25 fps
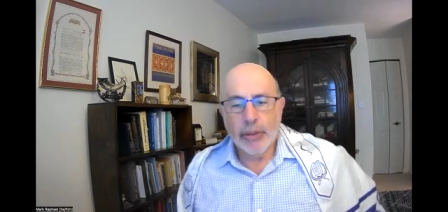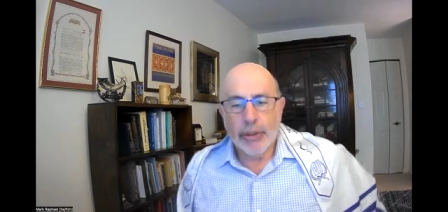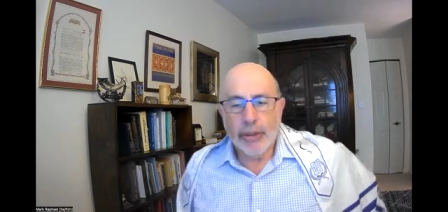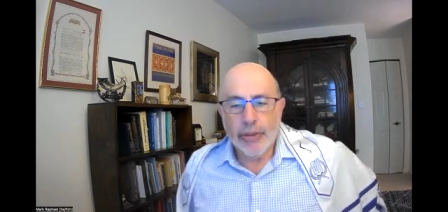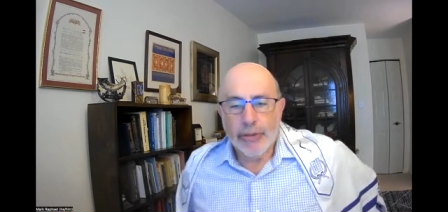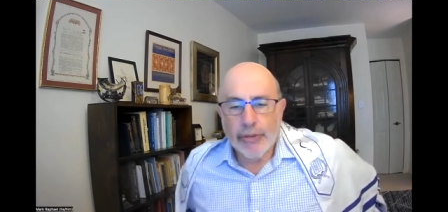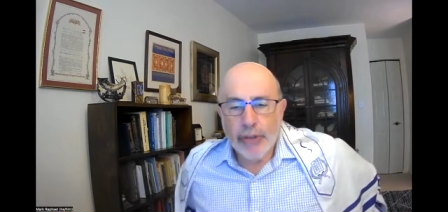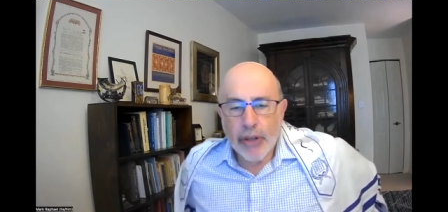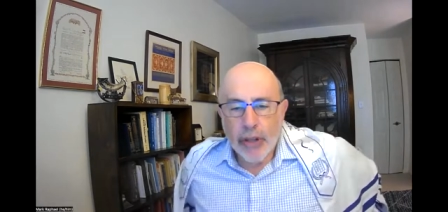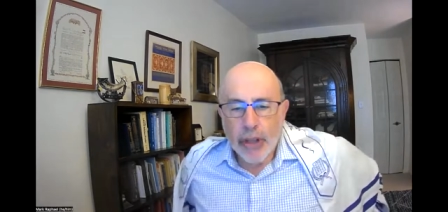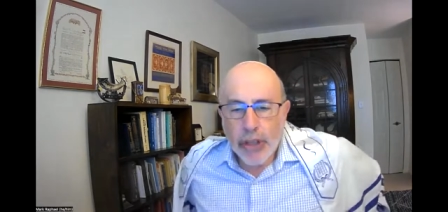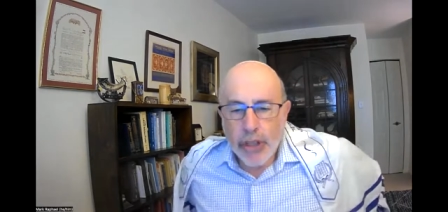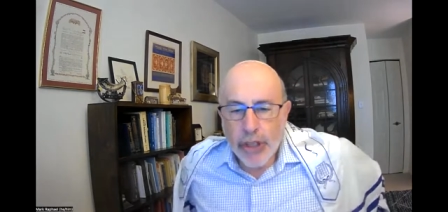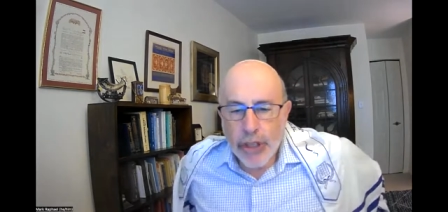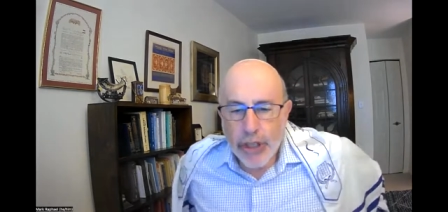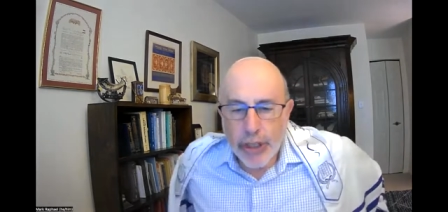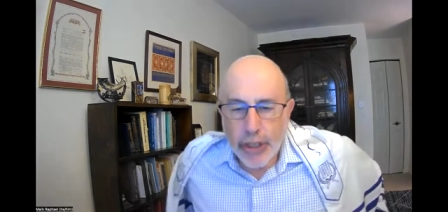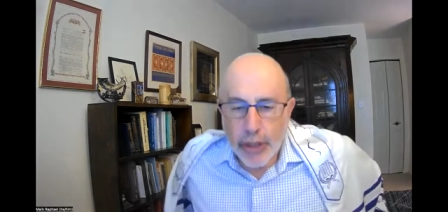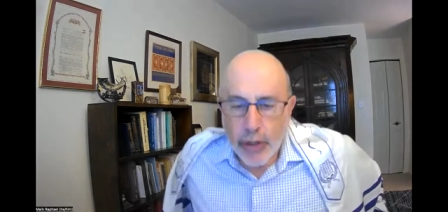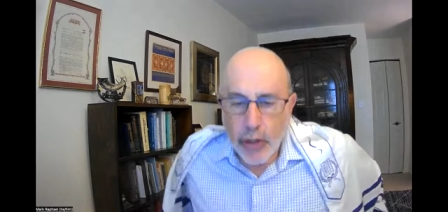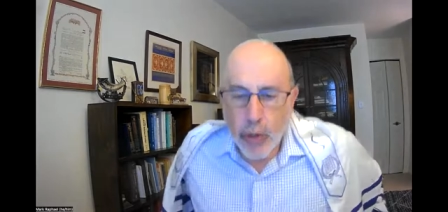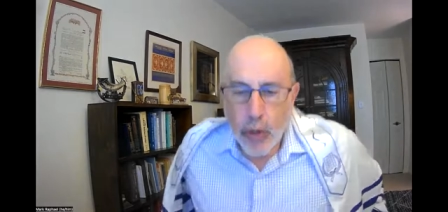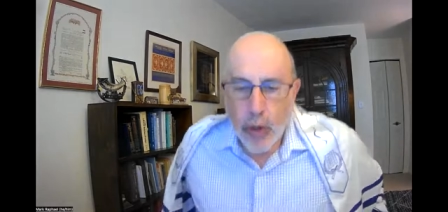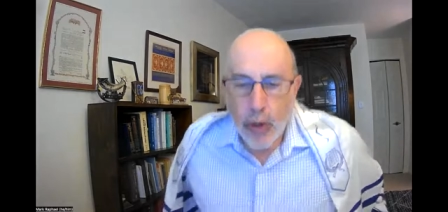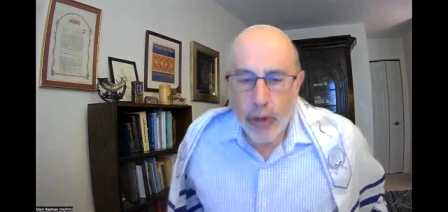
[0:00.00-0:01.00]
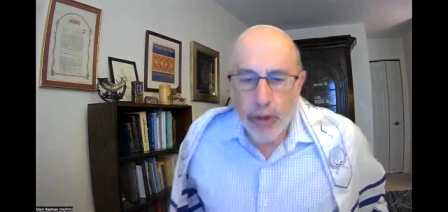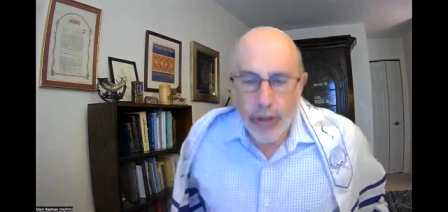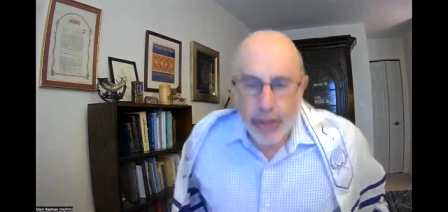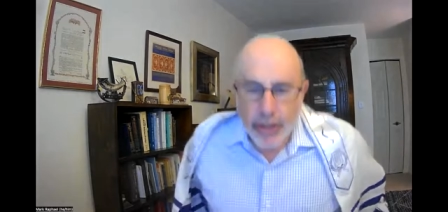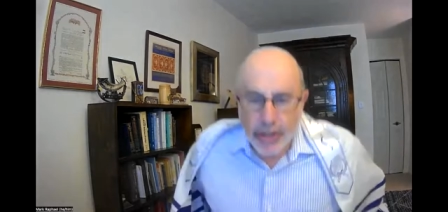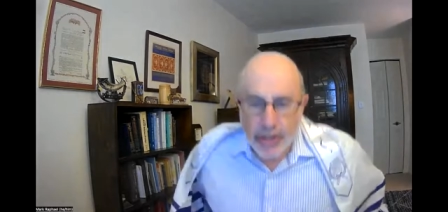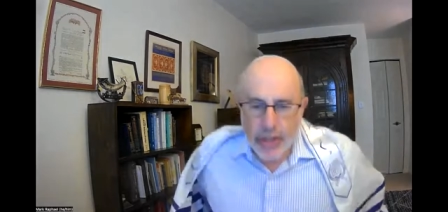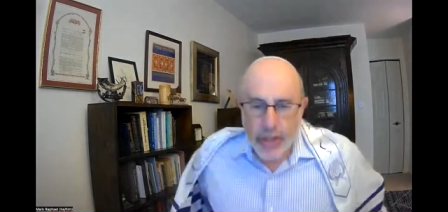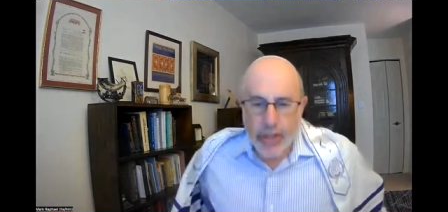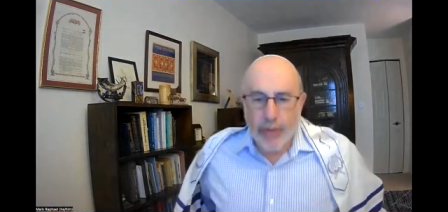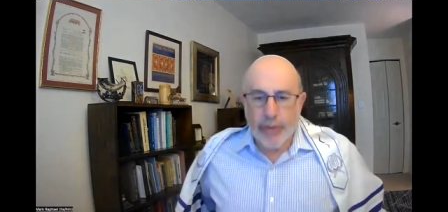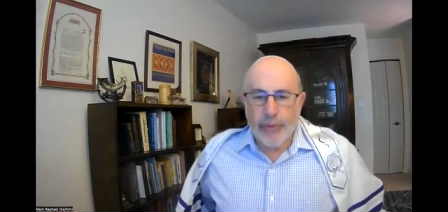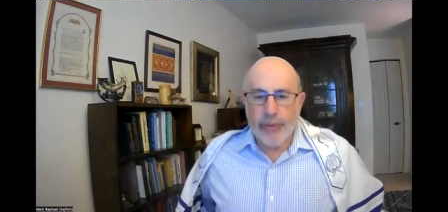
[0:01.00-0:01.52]
to function in all
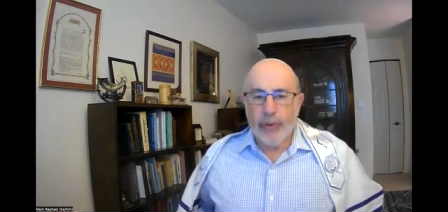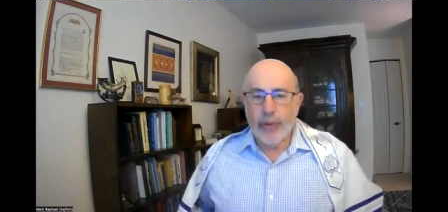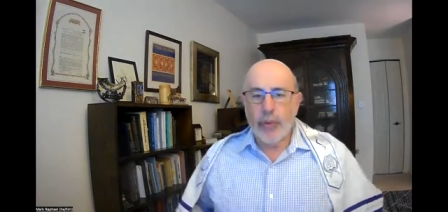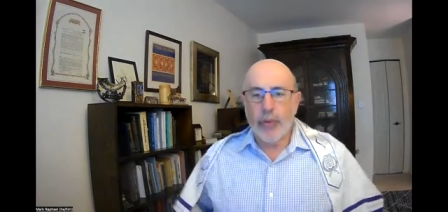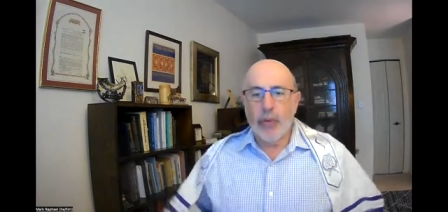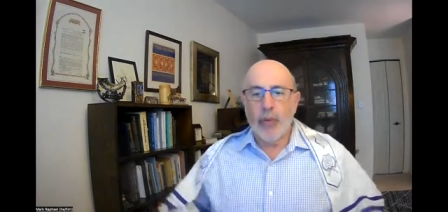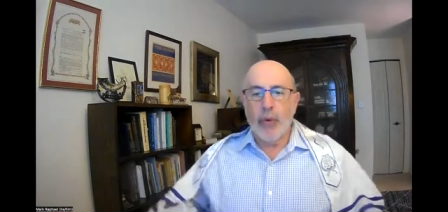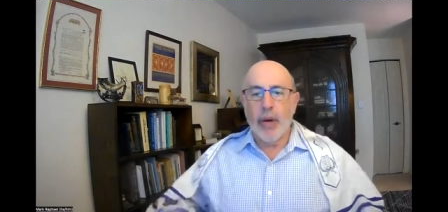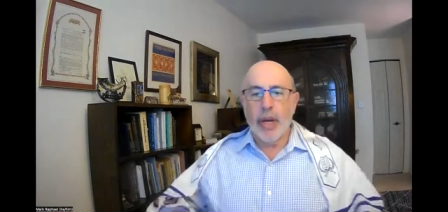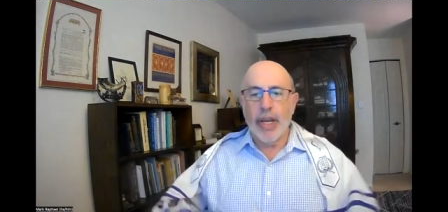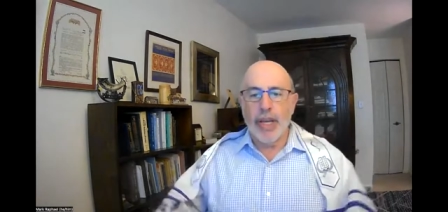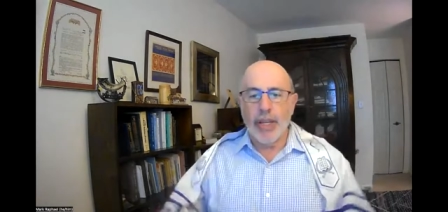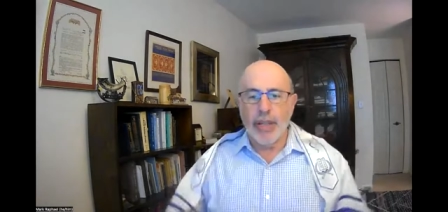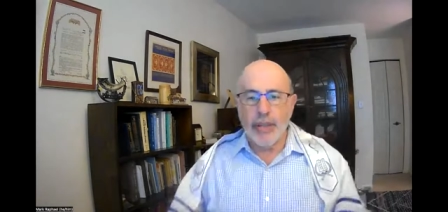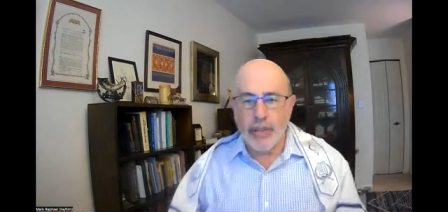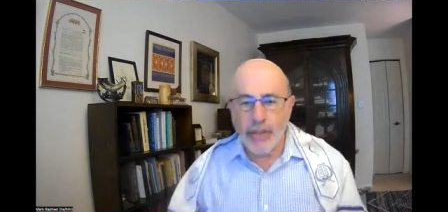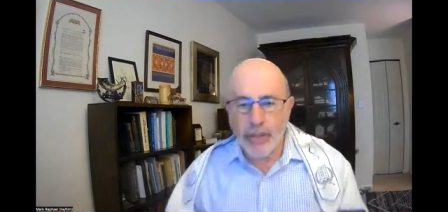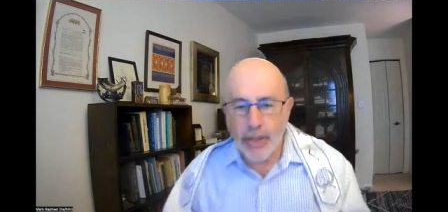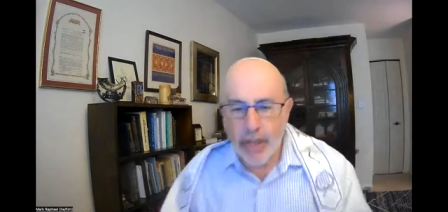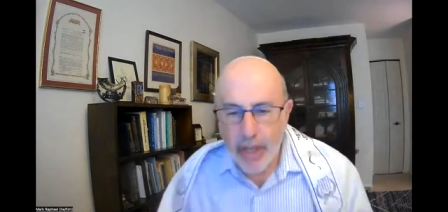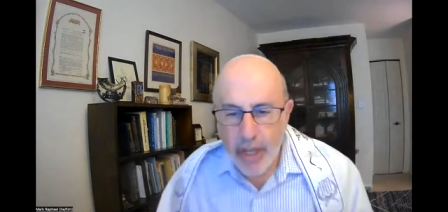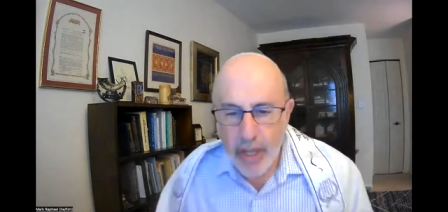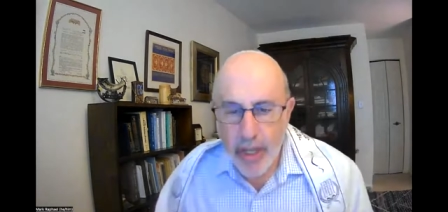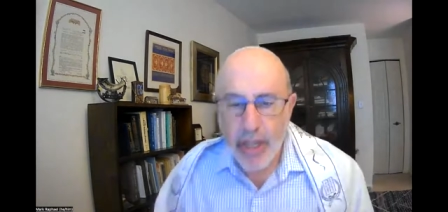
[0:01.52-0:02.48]
these different ways,